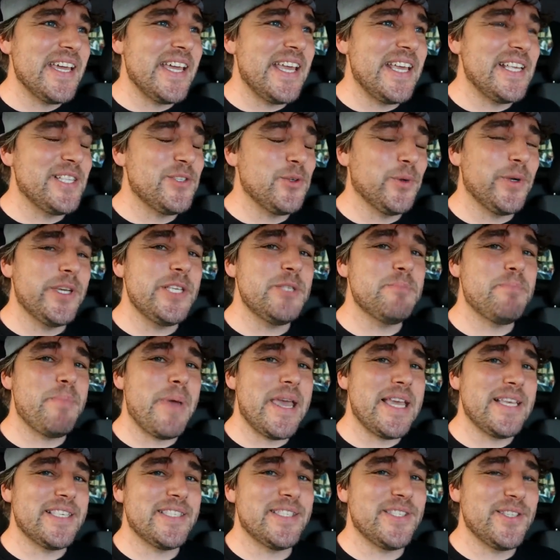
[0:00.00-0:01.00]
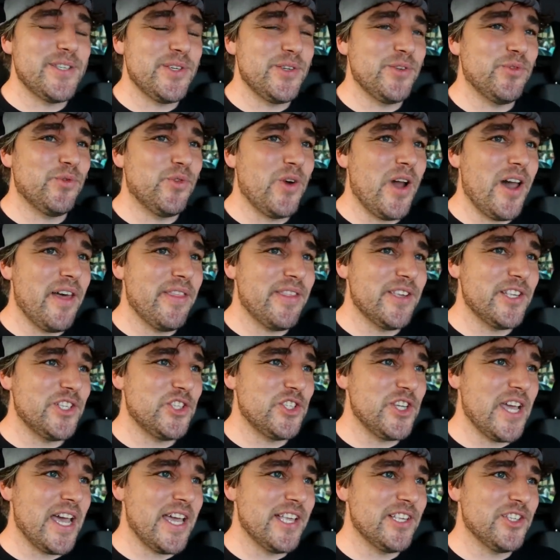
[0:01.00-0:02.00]
it's always best to rather
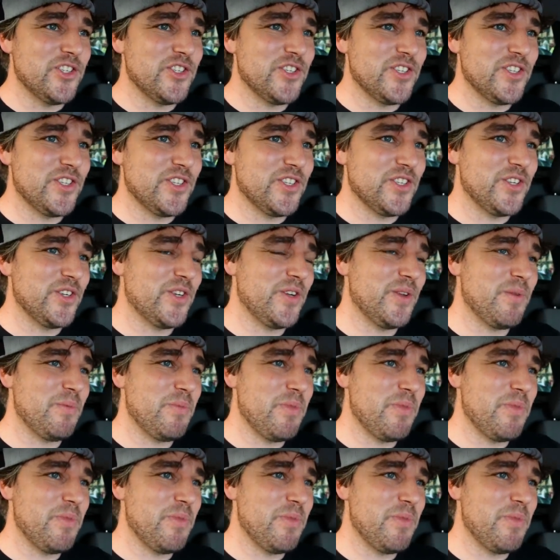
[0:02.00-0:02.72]
judge